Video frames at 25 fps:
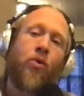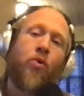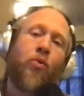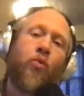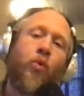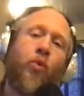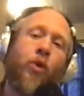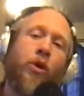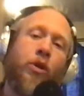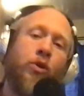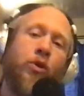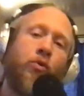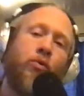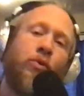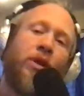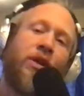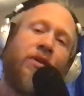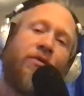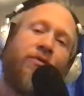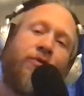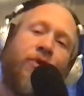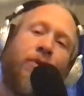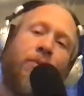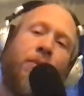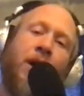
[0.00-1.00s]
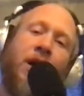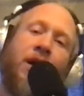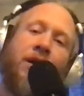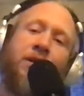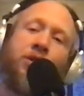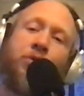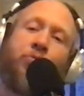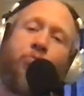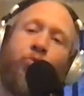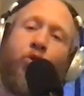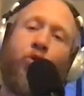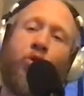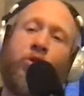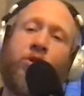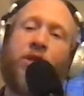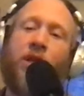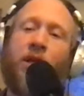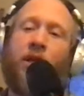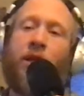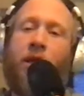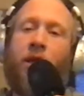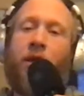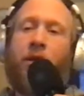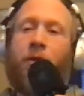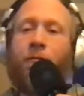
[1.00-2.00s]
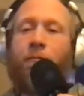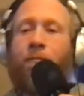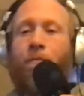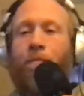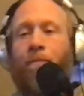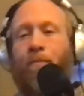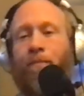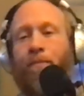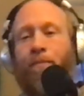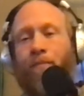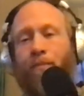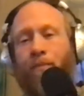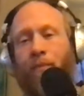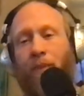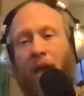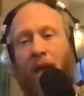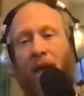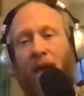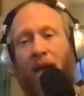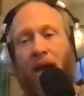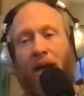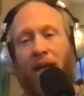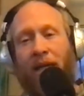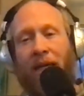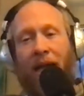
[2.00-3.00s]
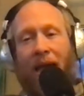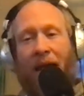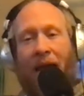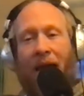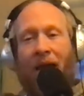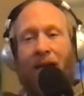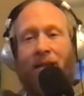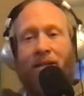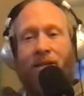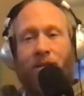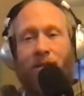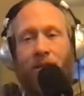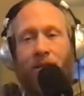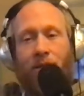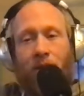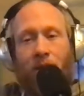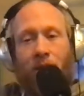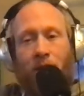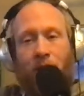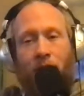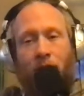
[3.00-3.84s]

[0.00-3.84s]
What do you need from us, Portillion? Aeona asked.